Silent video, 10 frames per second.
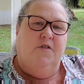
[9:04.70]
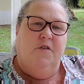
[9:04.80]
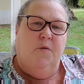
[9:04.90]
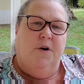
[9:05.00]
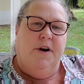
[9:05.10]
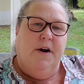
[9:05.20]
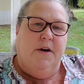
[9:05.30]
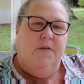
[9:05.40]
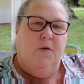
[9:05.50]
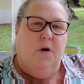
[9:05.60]
she's working
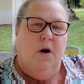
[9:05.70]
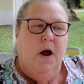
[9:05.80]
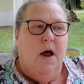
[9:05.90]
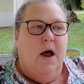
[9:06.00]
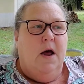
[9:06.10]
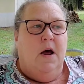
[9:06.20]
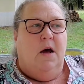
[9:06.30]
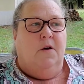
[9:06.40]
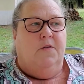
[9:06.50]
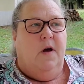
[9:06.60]
next door.
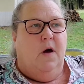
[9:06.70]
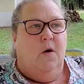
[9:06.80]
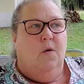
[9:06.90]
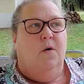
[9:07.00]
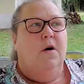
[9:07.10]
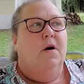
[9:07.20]
So,